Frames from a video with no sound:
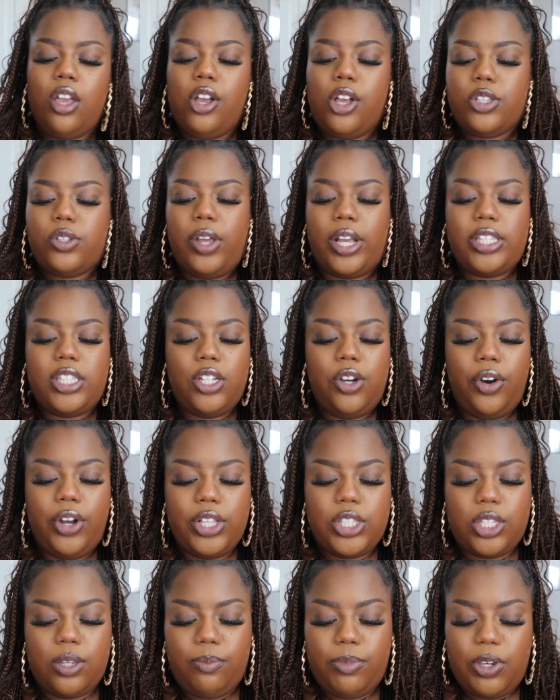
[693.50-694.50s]
So I like to go
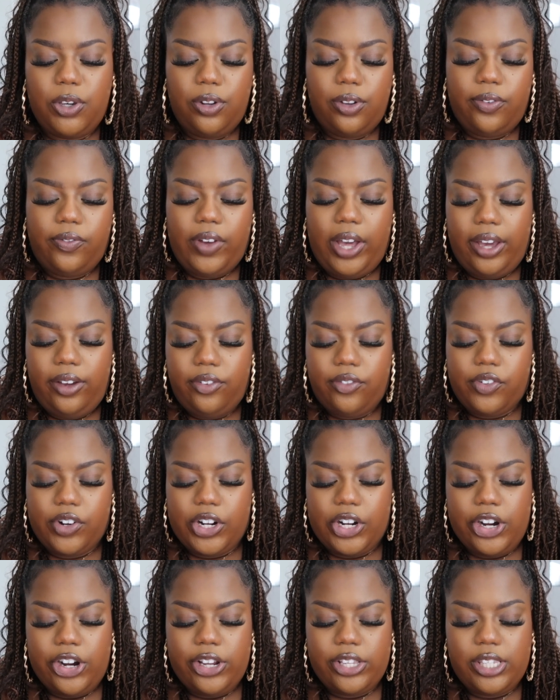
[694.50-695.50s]
into beautify
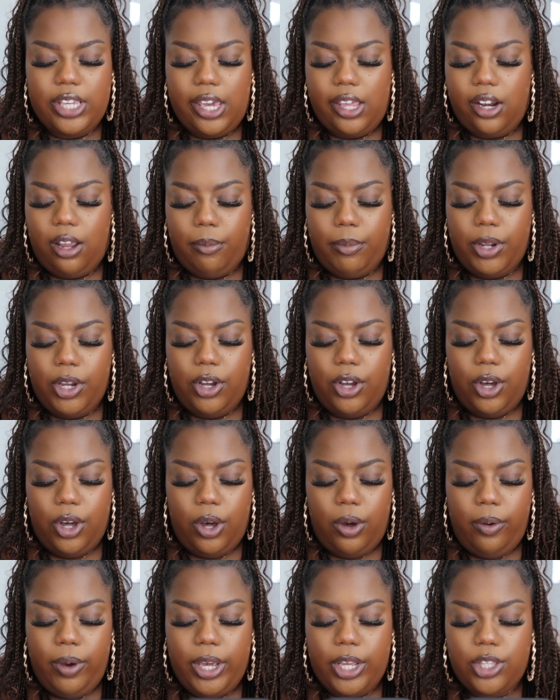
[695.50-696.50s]
first, and I'm gonna
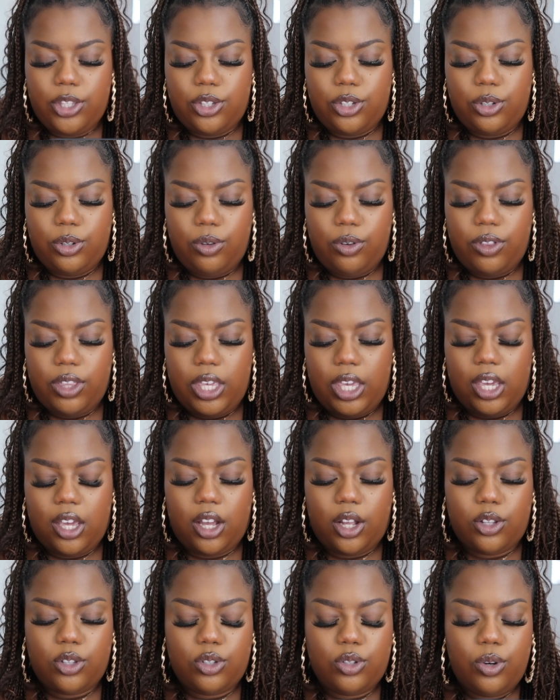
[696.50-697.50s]
go into the
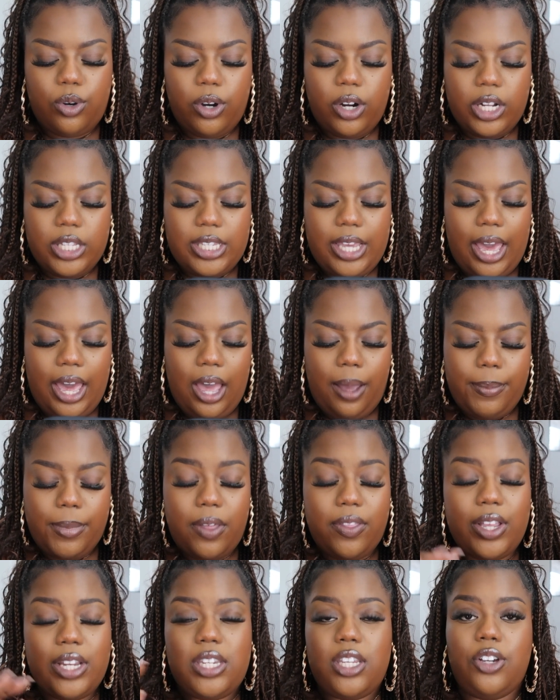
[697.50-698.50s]
contour tab.
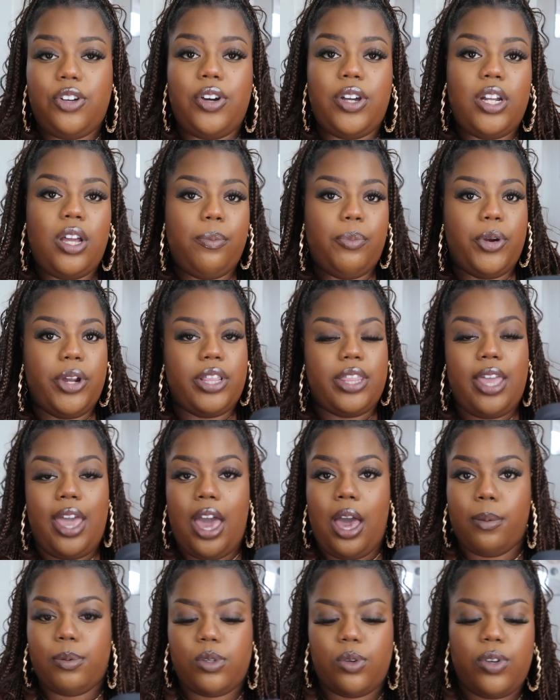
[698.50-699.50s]
Now they did go and upgrade the
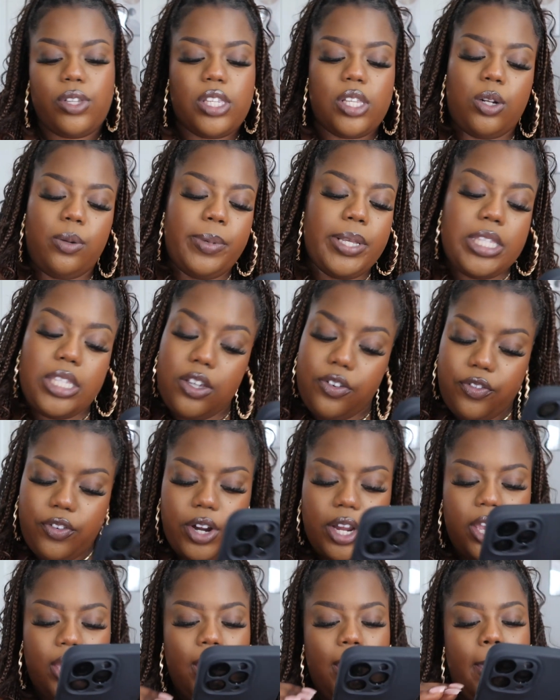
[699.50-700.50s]
app, so it's a little bit
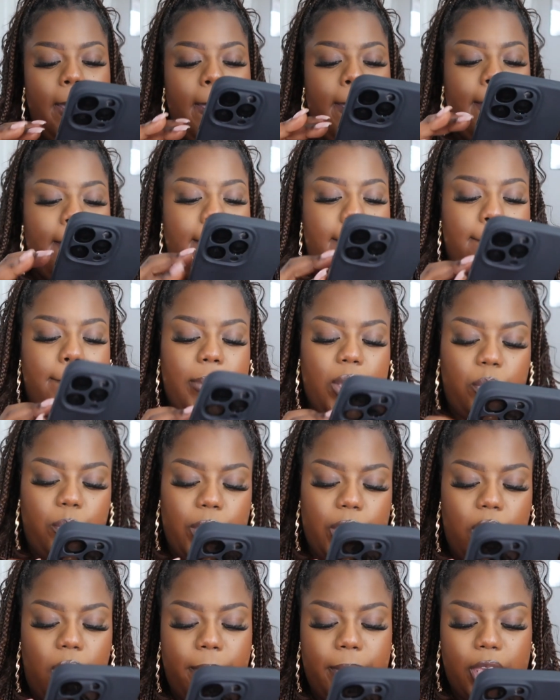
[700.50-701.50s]
different, but
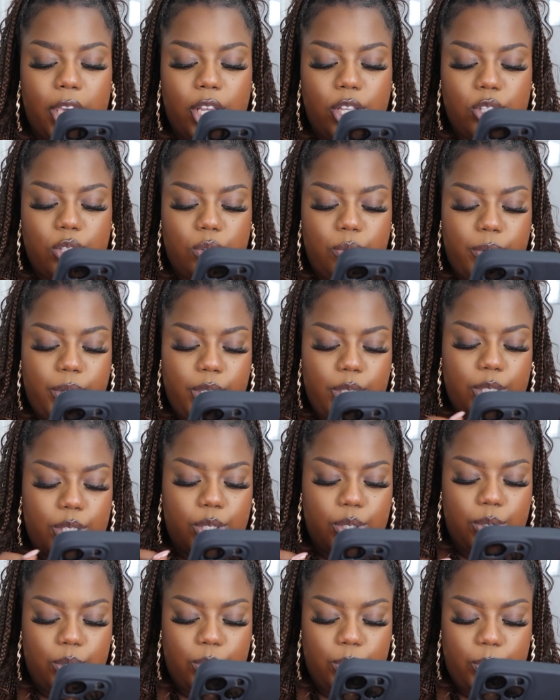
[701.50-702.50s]
we gonna make it do what it
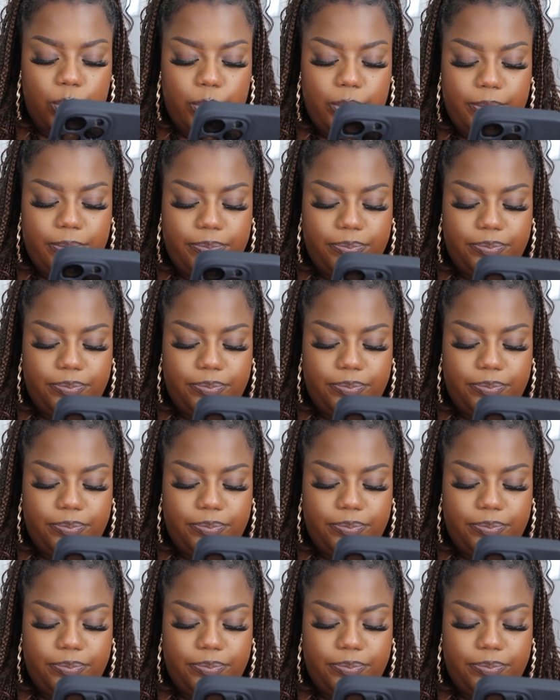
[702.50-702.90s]
do.